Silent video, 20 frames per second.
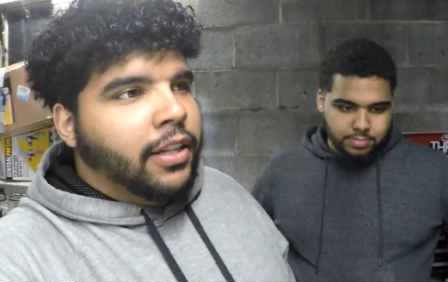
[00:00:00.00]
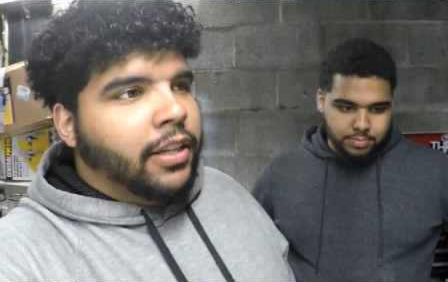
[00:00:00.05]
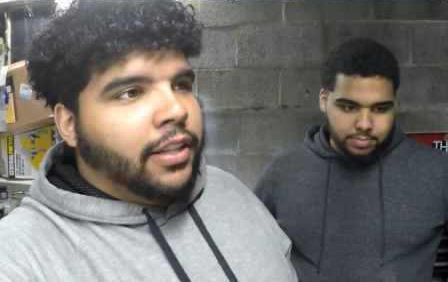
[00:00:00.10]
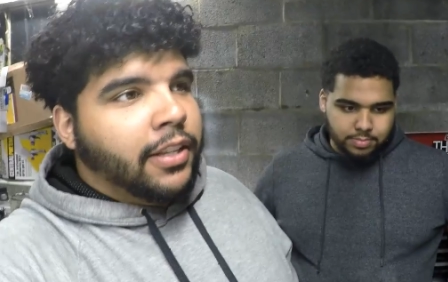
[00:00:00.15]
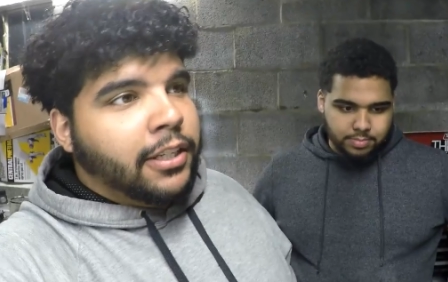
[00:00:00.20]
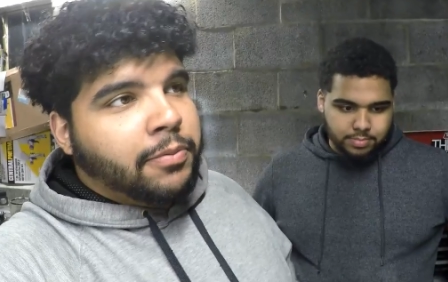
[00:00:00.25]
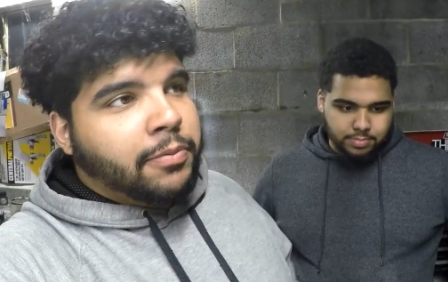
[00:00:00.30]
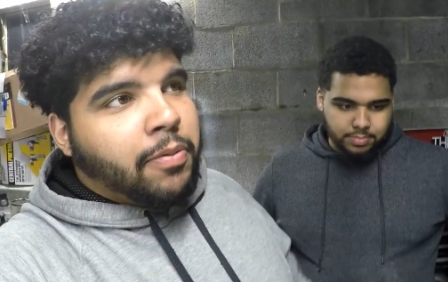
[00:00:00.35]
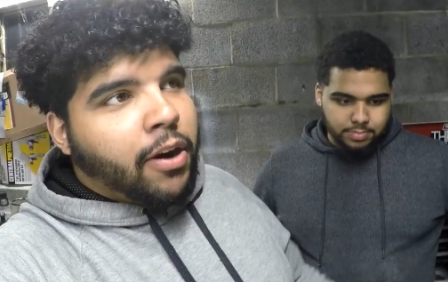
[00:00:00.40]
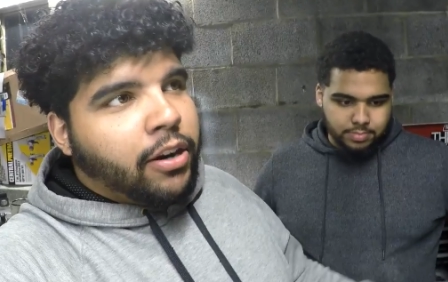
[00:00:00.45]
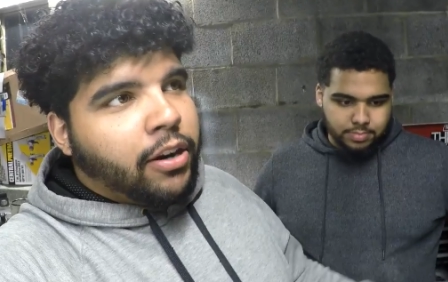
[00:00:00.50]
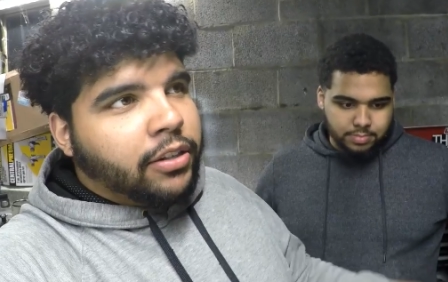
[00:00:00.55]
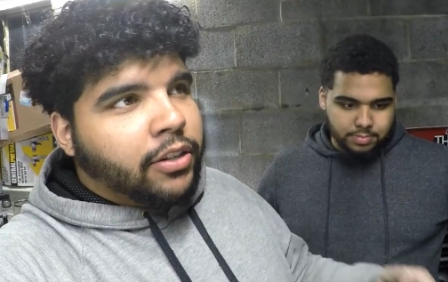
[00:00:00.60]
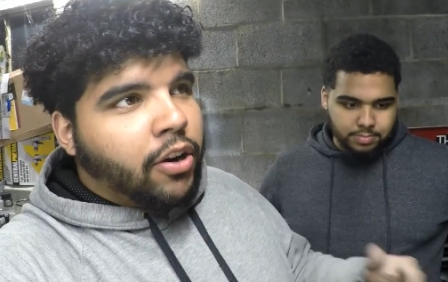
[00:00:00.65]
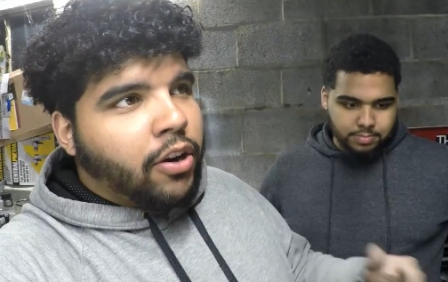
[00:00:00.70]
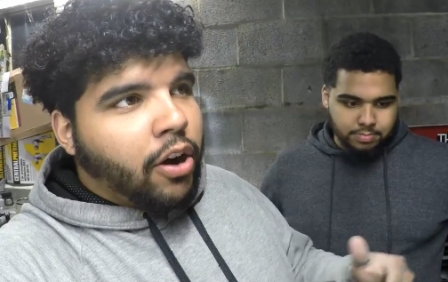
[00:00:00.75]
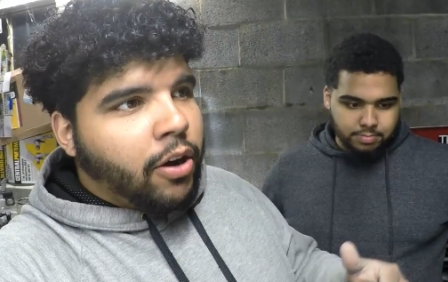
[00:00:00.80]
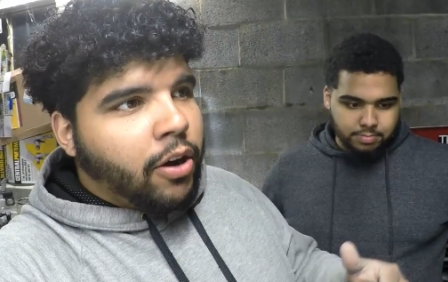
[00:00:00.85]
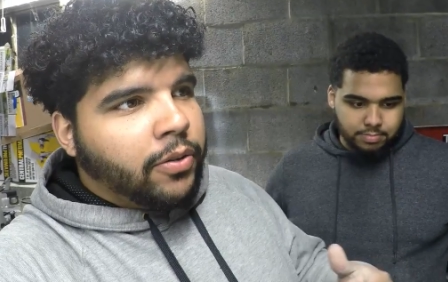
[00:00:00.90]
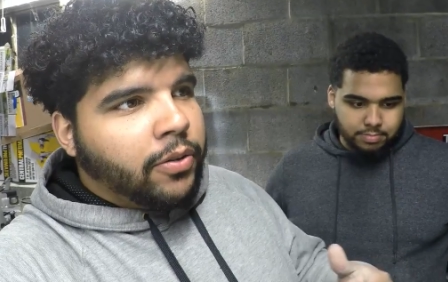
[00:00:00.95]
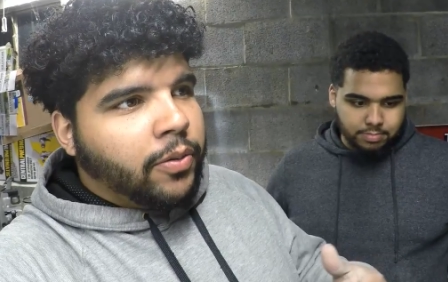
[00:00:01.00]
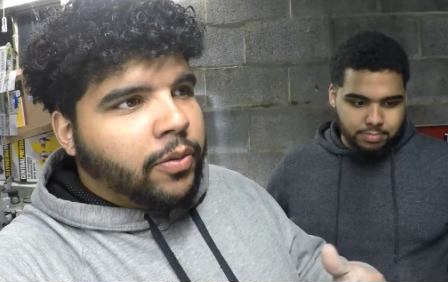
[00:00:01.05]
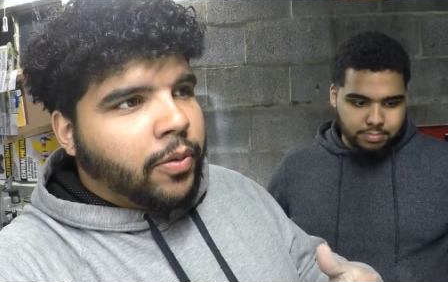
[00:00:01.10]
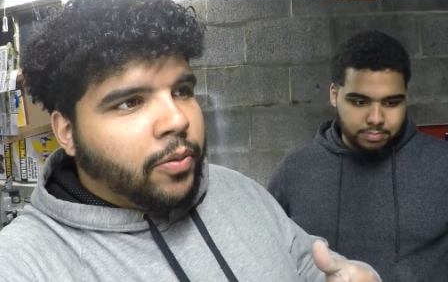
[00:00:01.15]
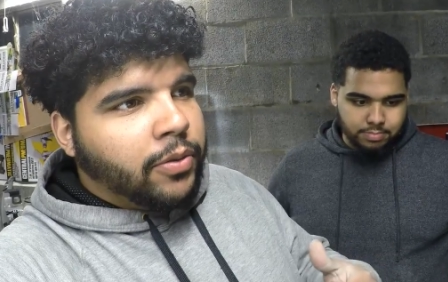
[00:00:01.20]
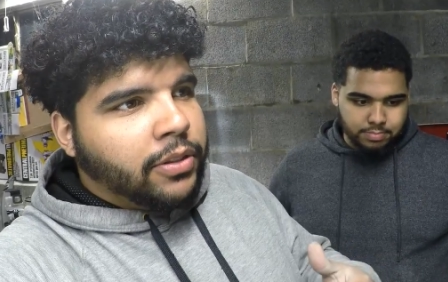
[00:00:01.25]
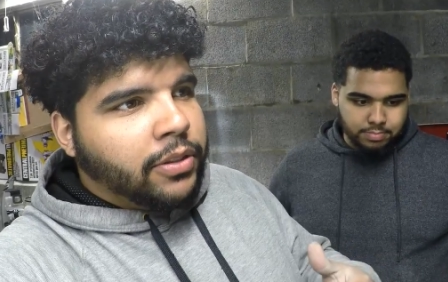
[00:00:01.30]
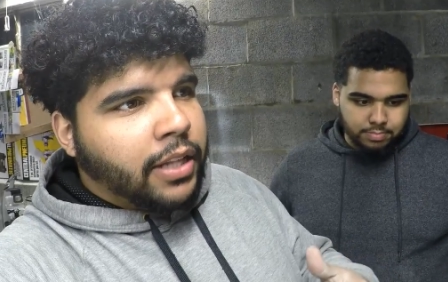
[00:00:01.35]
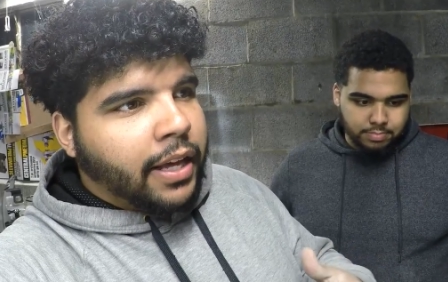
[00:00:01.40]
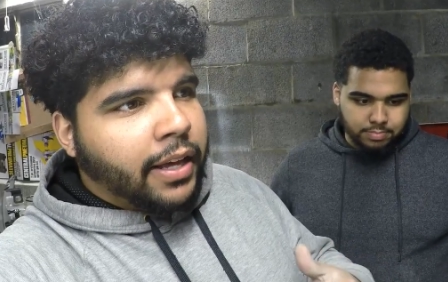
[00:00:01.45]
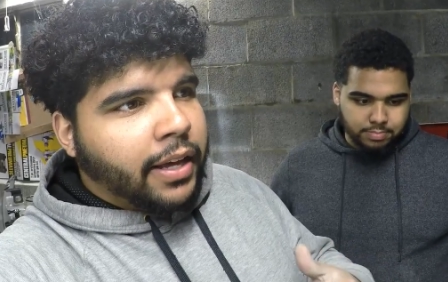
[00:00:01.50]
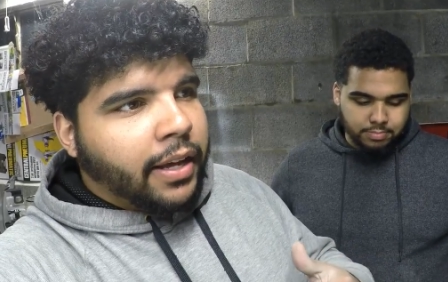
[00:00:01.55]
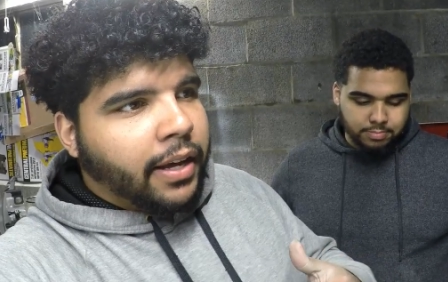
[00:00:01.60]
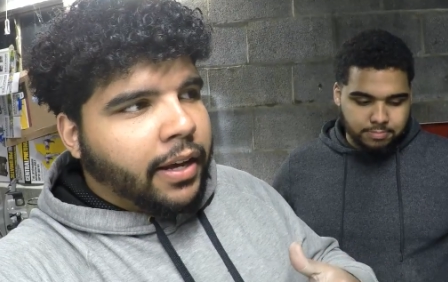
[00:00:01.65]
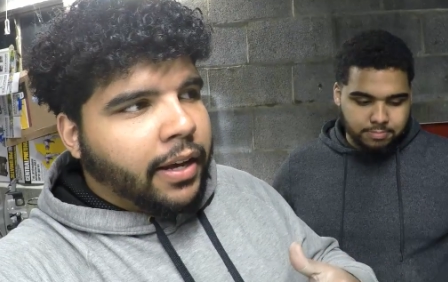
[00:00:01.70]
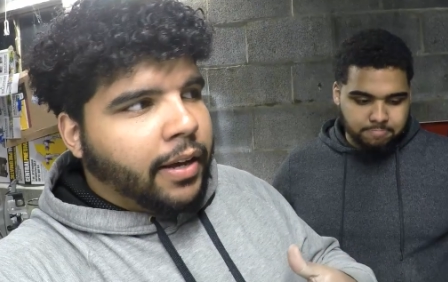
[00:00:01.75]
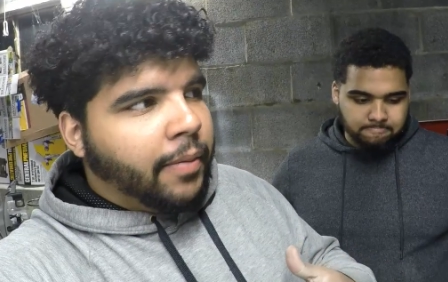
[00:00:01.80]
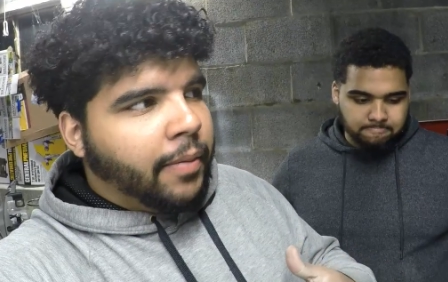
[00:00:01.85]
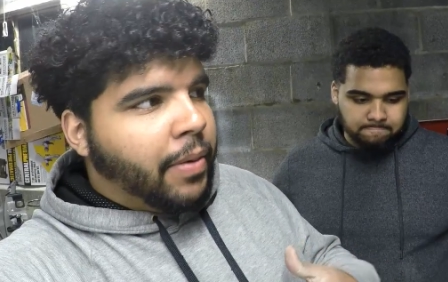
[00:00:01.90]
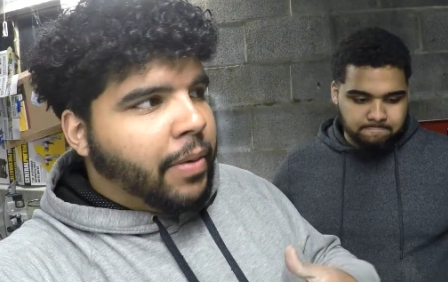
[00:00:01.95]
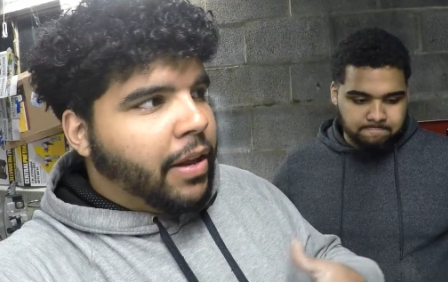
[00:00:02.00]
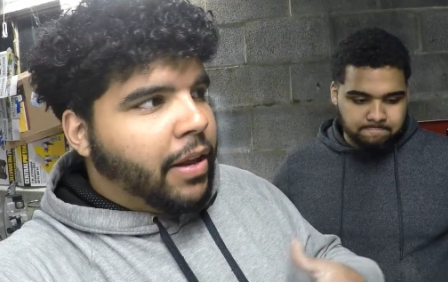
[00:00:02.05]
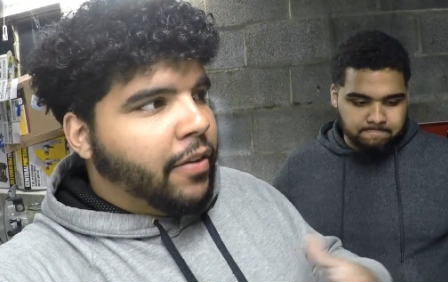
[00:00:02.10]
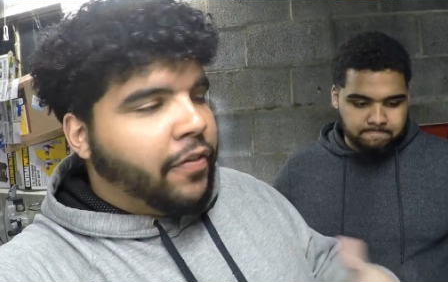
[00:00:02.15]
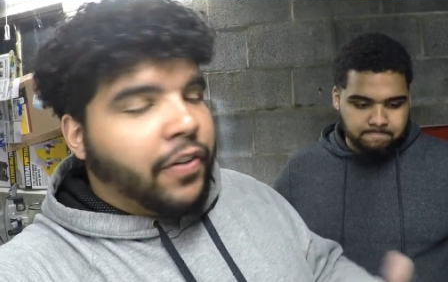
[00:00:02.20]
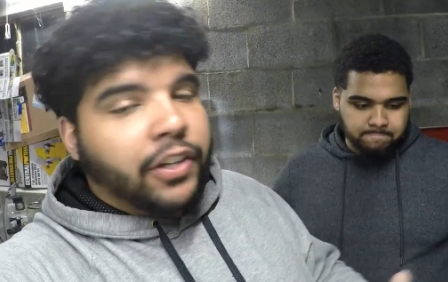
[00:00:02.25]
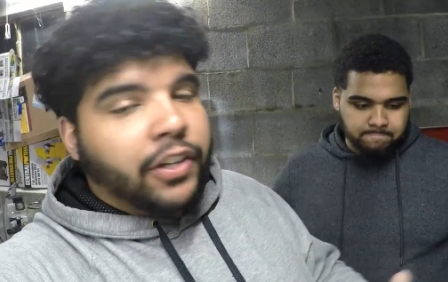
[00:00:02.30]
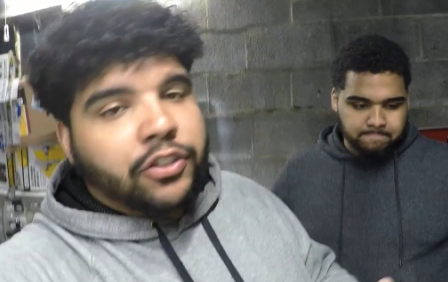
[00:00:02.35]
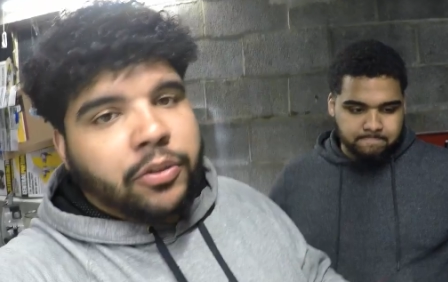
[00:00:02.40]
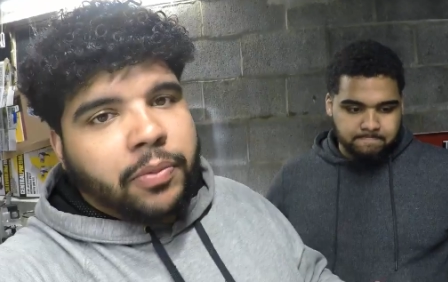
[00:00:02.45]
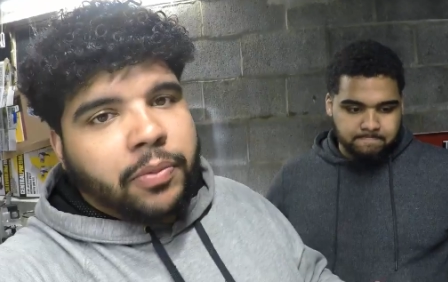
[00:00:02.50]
Speaker 1: This parts car was like beneficial